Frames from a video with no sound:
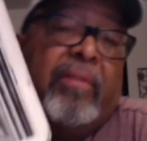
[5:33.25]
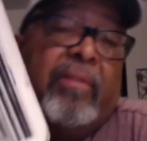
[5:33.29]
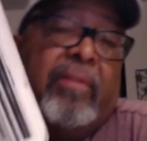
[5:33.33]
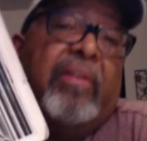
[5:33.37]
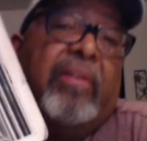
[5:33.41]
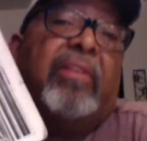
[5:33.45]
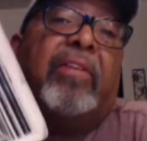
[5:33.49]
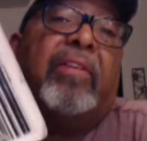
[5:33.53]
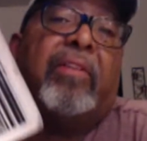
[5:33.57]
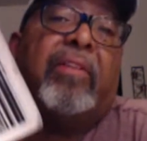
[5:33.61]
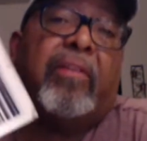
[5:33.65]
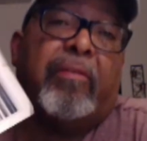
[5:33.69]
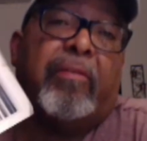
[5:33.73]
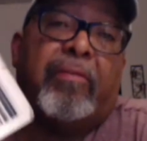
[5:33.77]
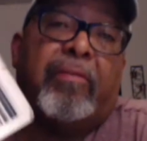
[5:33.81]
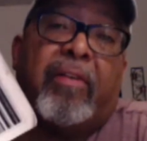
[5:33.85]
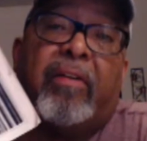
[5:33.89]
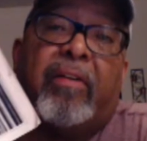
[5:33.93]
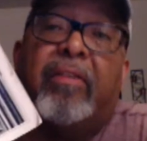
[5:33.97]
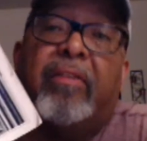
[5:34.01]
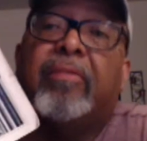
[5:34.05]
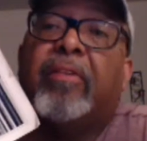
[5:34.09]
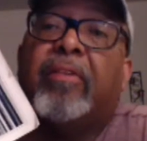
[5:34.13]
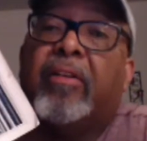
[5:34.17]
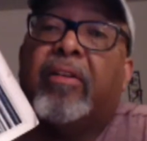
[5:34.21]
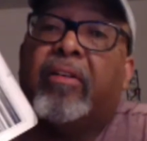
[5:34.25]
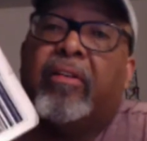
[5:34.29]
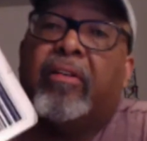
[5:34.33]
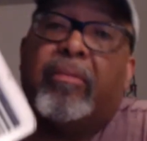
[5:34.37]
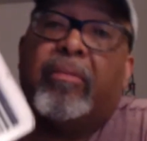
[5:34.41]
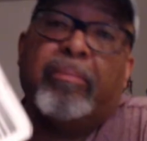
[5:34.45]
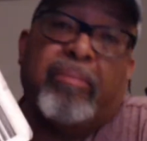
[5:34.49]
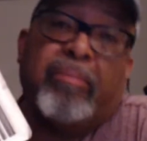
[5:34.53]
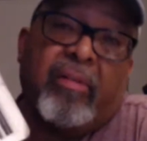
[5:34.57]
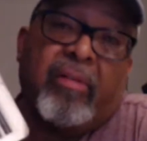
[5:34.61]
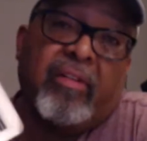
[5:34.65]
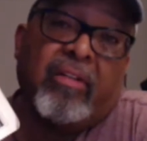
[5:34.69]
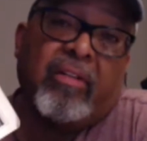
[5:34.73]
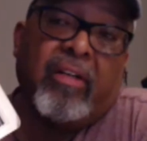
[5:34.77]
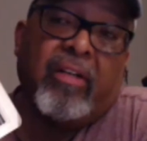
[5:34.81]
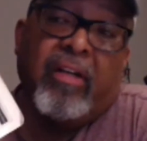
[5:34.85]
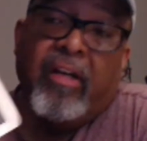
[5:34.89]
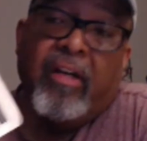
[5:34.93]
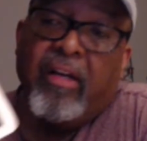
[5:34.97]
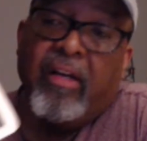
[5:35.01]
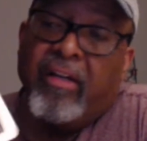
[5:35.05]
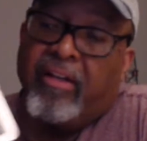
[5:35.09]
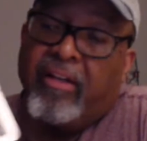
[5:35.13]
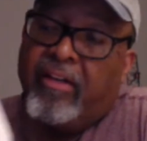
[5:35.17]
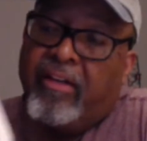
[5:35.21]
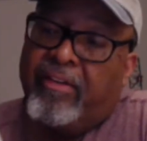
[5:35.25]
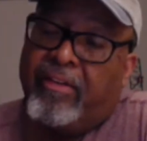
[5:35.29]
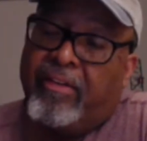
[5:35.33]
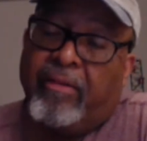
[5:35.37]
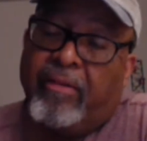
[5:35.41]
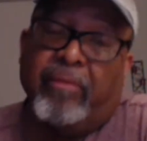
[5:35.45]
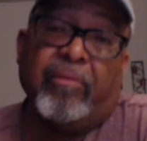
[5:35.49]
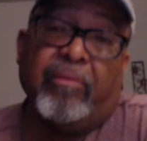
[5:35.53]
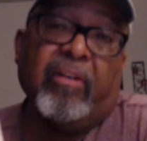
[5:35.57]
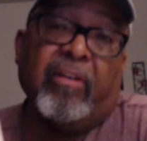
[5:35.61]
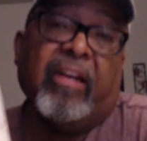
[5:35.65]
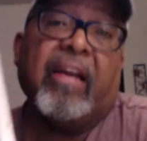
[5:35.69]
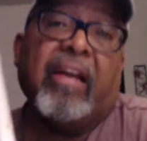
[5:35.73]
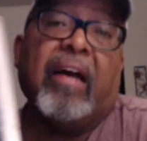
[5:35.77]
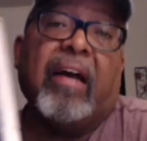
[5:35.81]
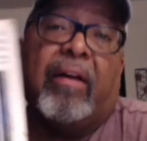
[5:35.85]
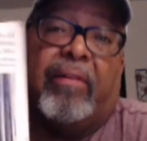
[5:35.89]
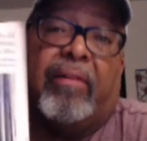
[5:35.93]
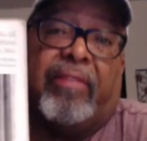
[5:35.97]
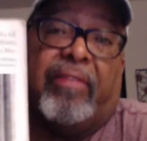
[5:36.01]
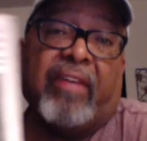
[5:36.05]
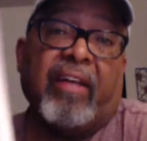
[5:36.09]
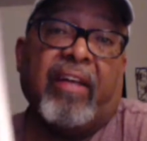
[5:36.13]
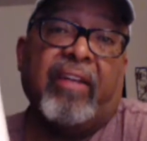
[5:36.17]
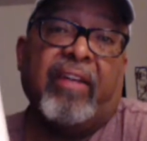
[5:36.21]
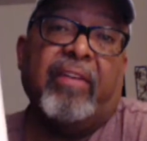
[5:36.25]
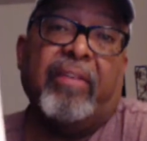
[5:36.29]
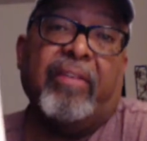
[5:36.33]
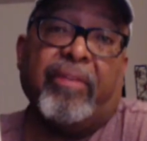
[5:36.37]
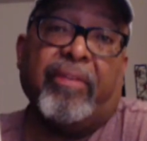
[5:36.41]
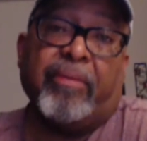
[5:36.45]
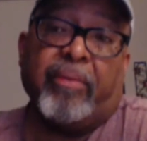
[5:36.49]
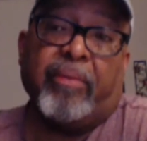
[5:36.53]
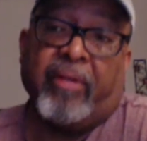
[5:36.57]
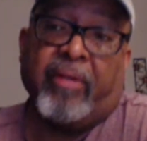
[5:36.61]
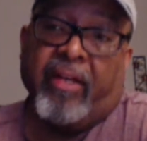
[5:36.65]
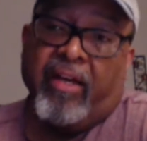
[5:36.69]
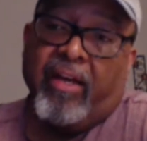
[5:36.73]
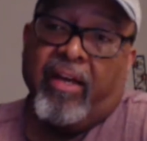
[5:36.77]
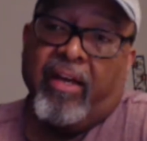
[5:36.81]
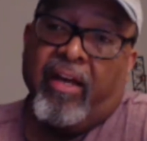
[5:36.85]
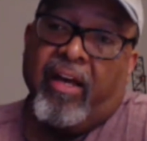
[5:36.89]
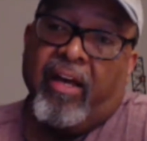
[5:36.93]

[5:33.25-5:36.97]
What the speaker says: this is a very, very good book because it recounts that history.